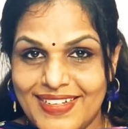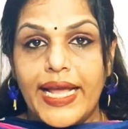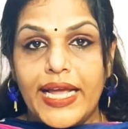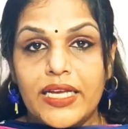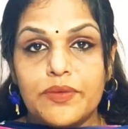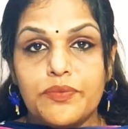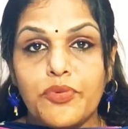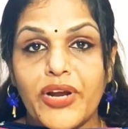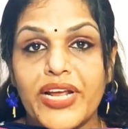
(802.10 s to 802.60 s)

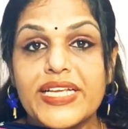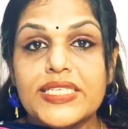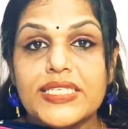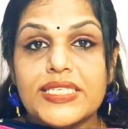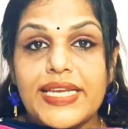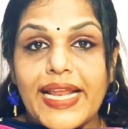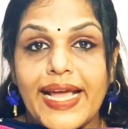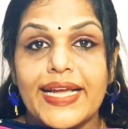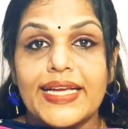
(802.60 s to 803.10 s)
It
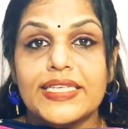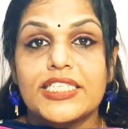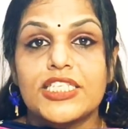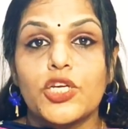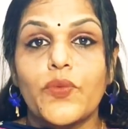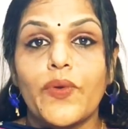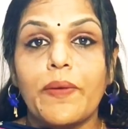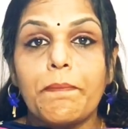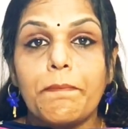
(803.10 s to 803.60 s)
brings
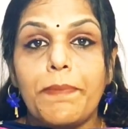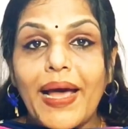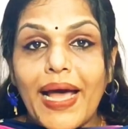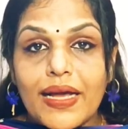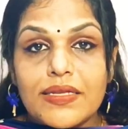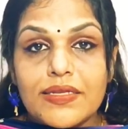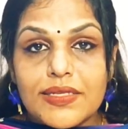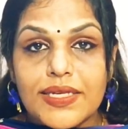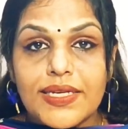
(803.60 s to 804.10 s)
negative
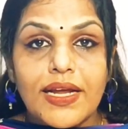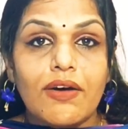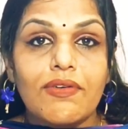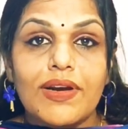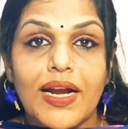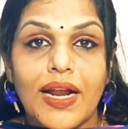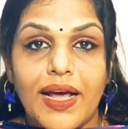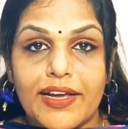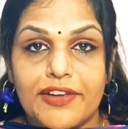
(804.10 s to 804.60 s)
impacts in
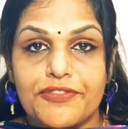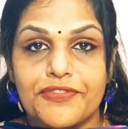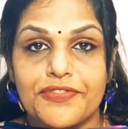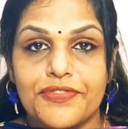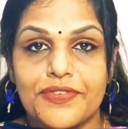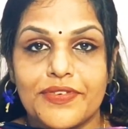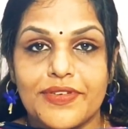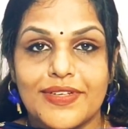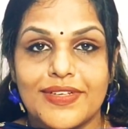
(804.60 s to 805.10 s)
our
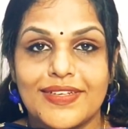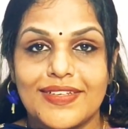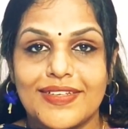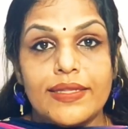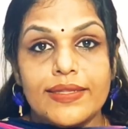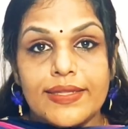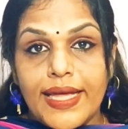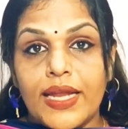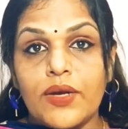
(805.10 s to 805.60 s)
life.
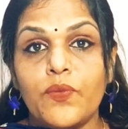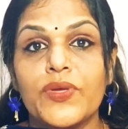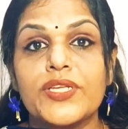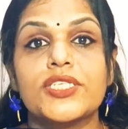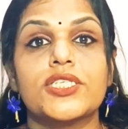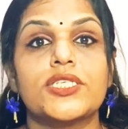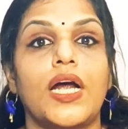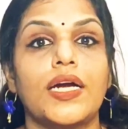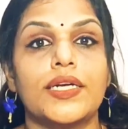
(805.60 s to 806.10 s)
And then we
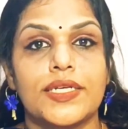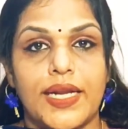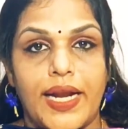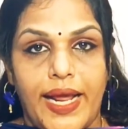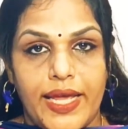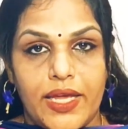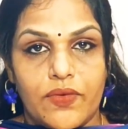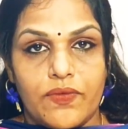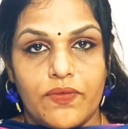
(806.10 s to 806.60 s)
start
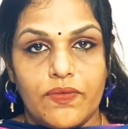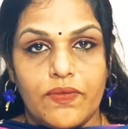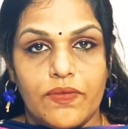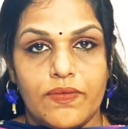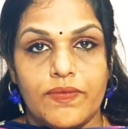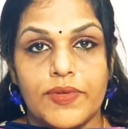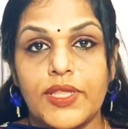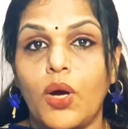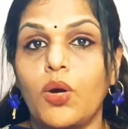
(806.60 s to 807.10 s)

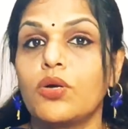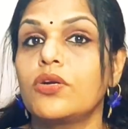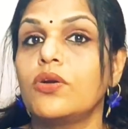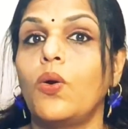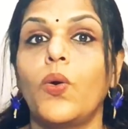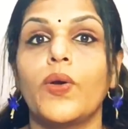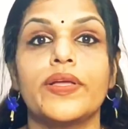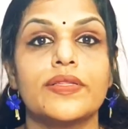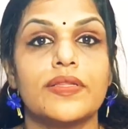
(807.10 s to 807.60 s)
crying without
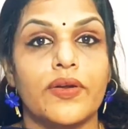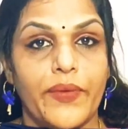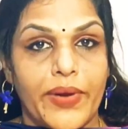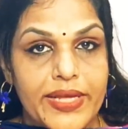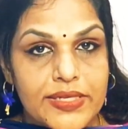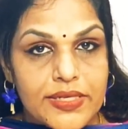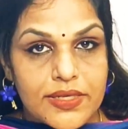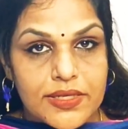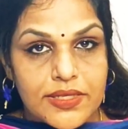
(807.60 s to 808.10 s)
knowing the
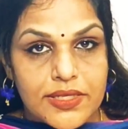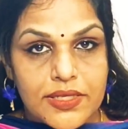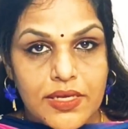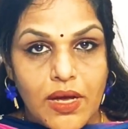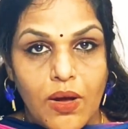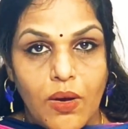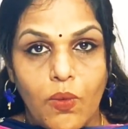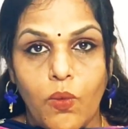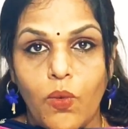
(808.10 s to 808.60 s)
reasons.
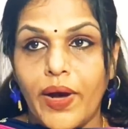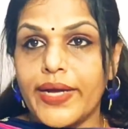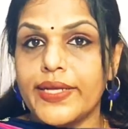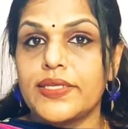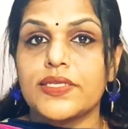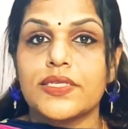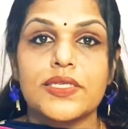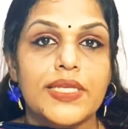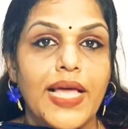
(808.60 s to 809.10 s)
Why
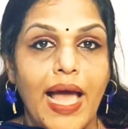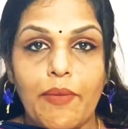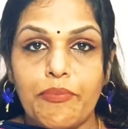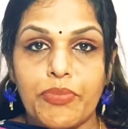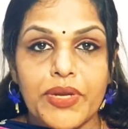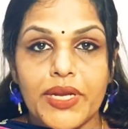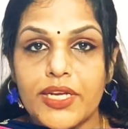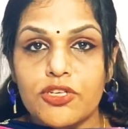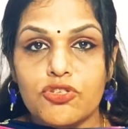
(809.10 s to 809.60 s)
this is
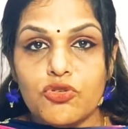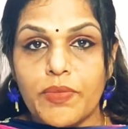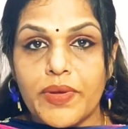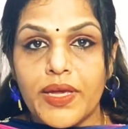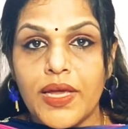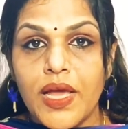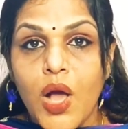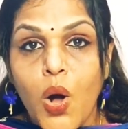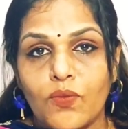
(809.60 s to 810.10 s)
happening to
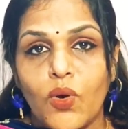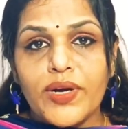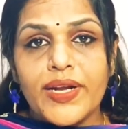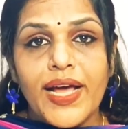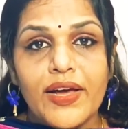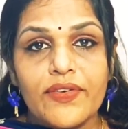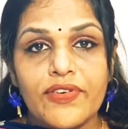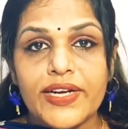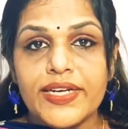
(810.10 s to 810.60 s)
me? What
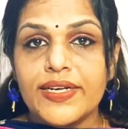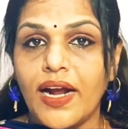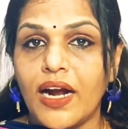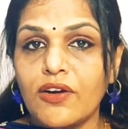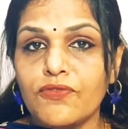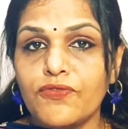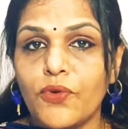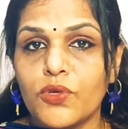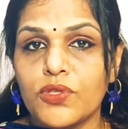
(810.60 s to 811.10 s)
have I
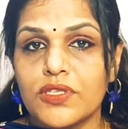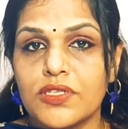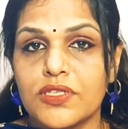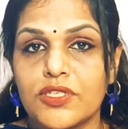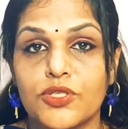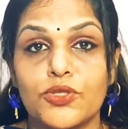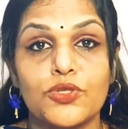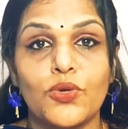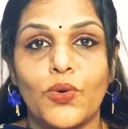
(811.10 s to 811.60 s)
done for
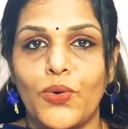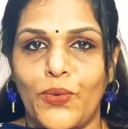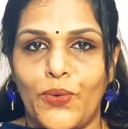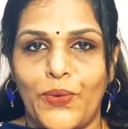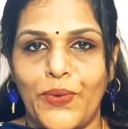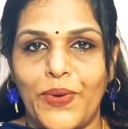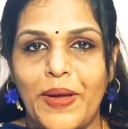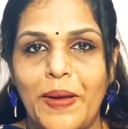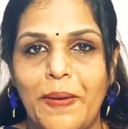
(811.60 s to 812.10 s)
this? You don't
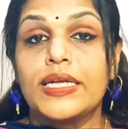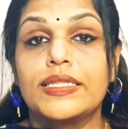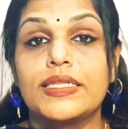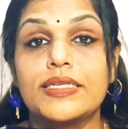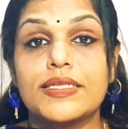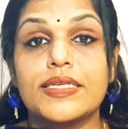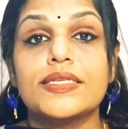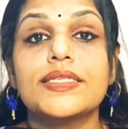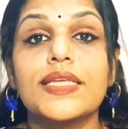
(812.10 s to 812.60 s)
know.
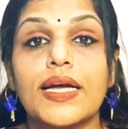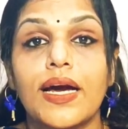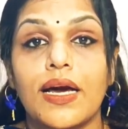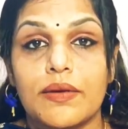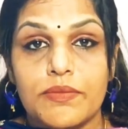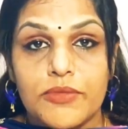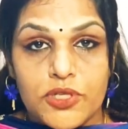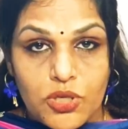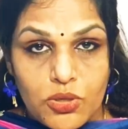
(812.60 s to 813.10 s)
This is the
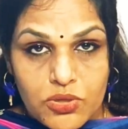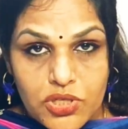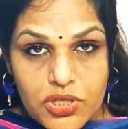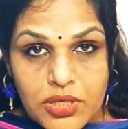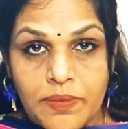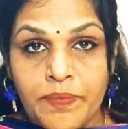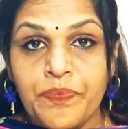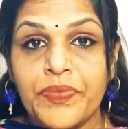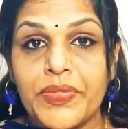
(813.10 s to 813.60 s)
karma
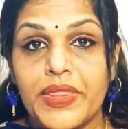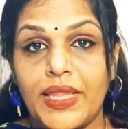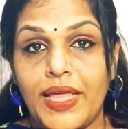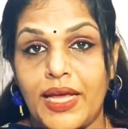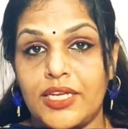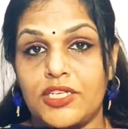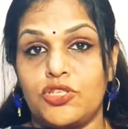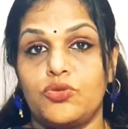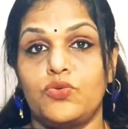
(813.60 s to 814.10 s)
dosham
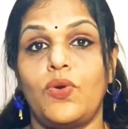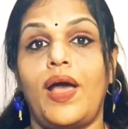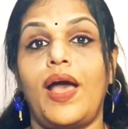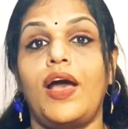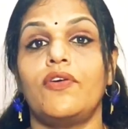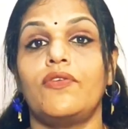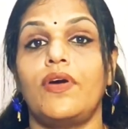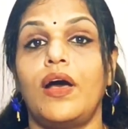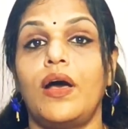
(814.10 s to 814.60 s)
that you
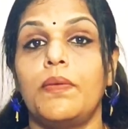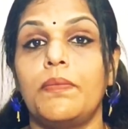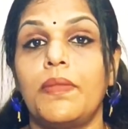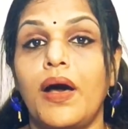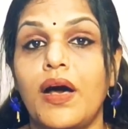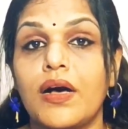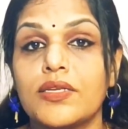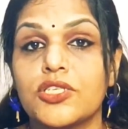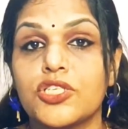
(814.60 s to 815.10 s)
have
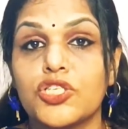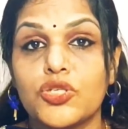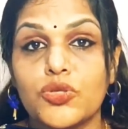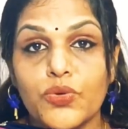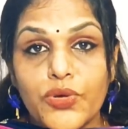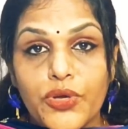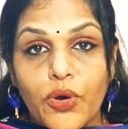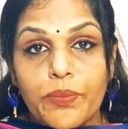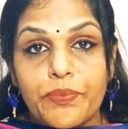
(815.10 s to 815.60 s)
amassed
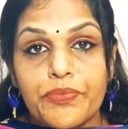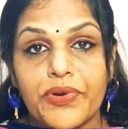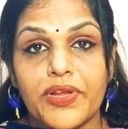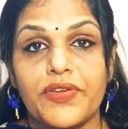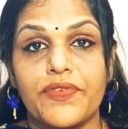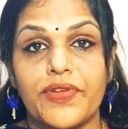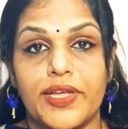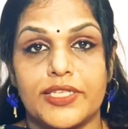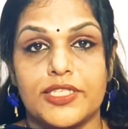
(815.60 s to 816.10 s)
through your
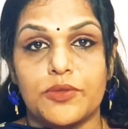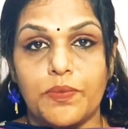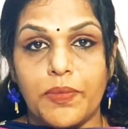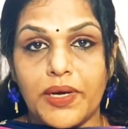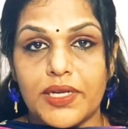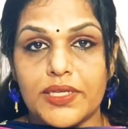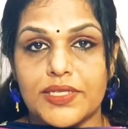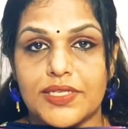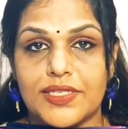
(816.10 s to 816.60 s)
previous
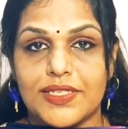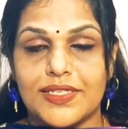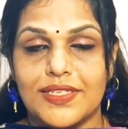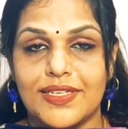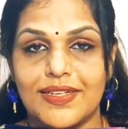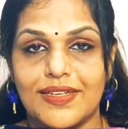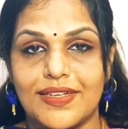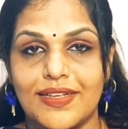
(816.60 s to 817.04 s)
births.